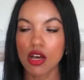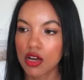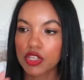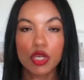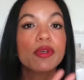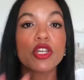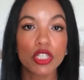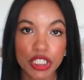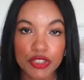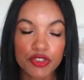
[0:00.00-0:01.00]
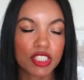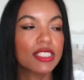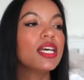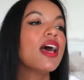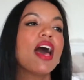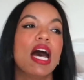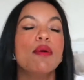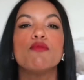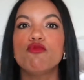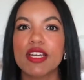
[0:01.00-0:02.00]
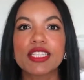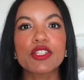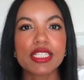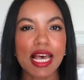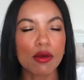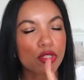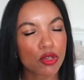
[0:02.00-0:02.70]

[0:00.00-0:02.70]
or you and your children, um, really does help.